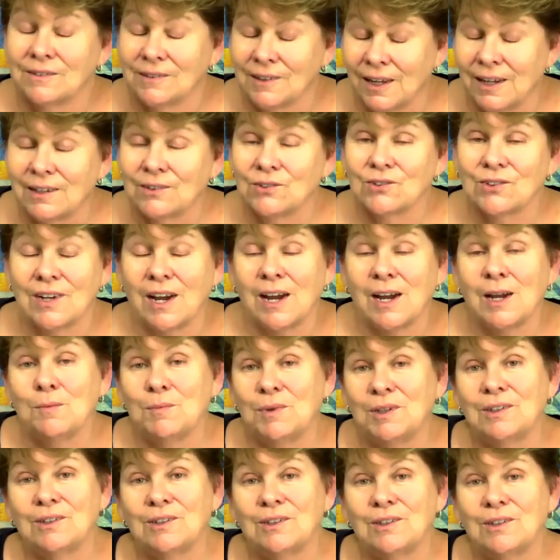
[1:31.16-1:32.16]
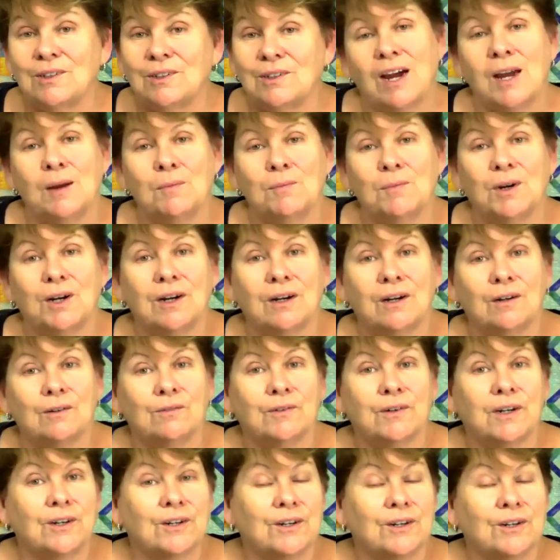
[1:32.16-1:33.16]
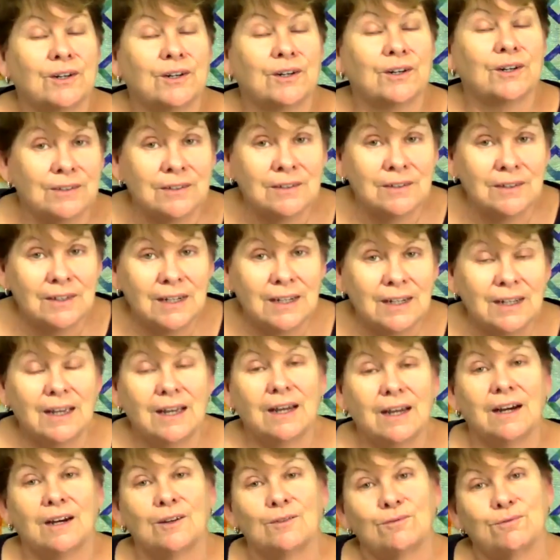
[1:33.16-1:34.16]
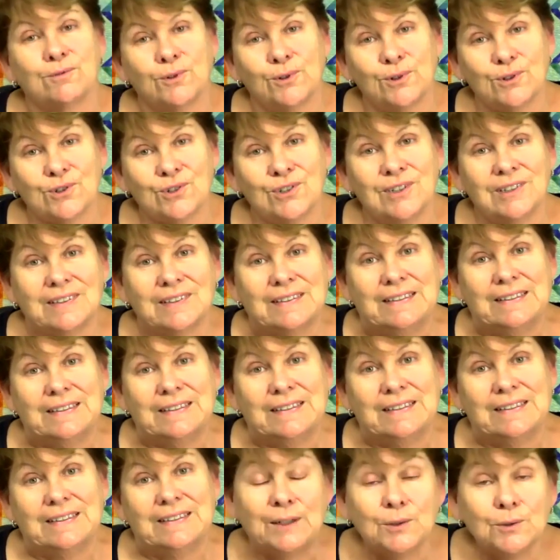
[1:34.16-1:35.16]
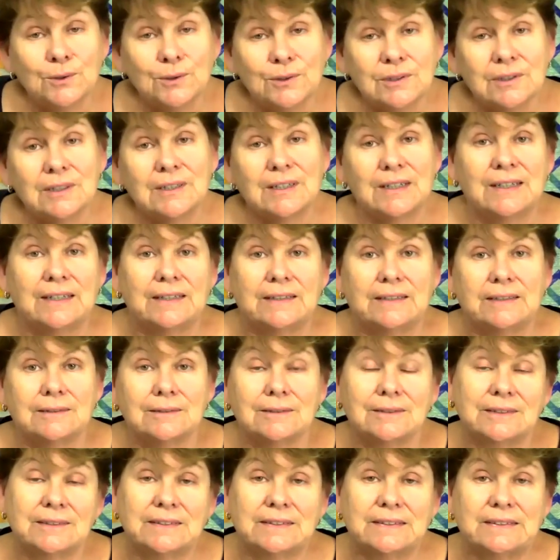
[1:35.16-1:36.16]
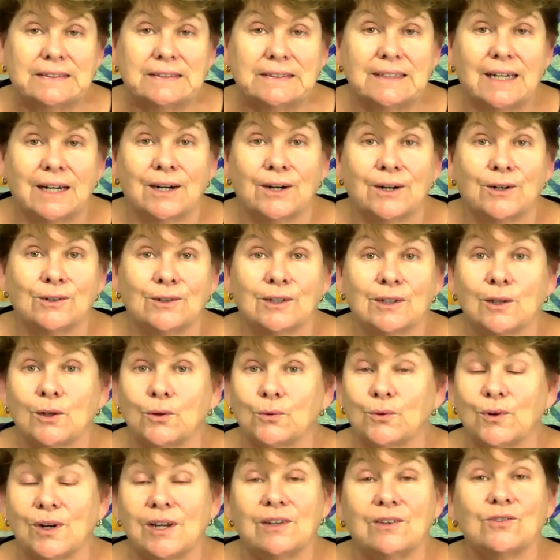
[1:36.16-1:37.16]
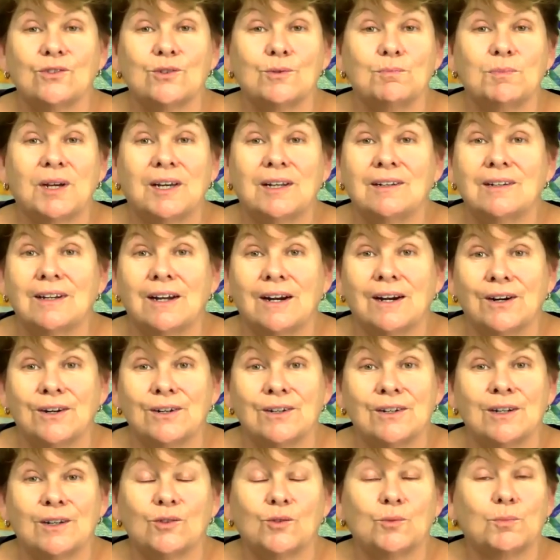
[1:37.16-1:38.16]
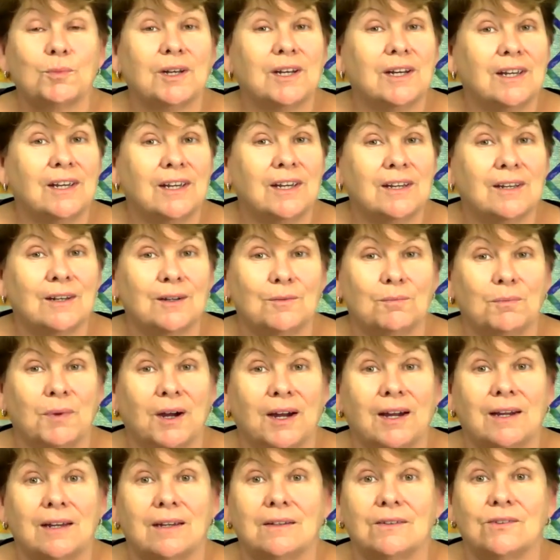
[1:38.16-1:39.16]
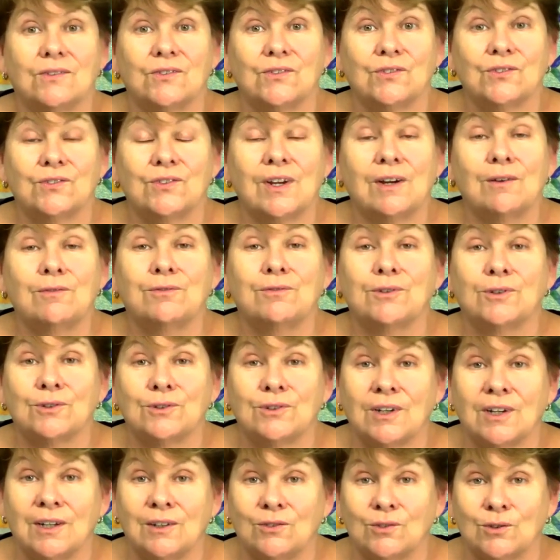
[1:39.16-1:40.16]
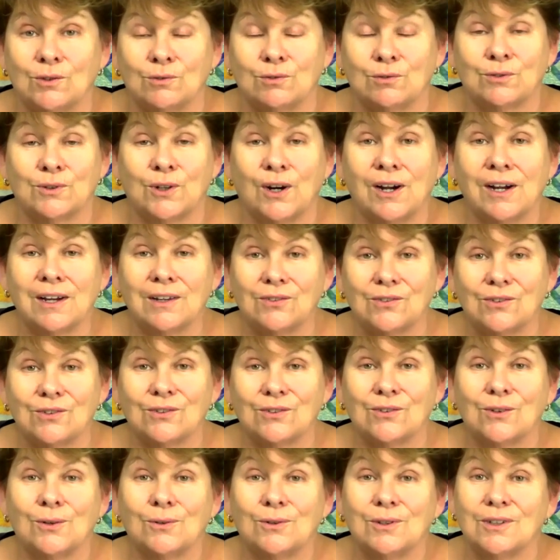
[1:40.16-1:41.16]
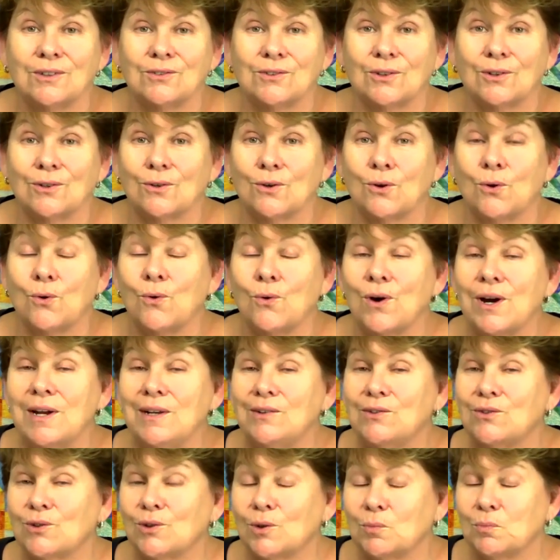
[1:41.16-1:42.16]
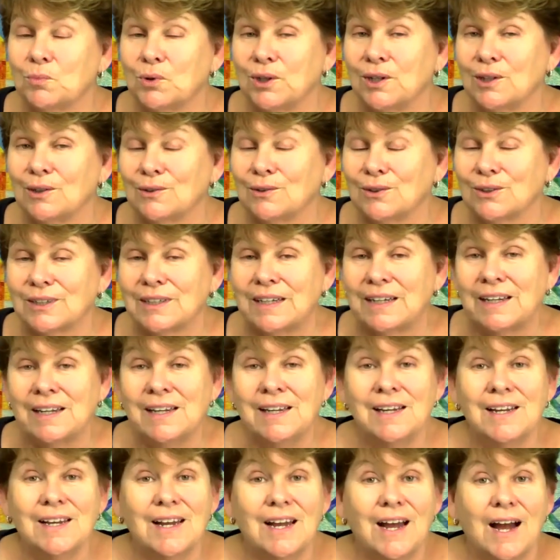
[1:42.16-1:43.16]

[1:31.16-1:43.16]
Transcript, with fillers: last time and this time of our garden. Unfortunately now, uh, our little raised bed garden has been hit by several days of frost, so it isn't quite so pretty looking.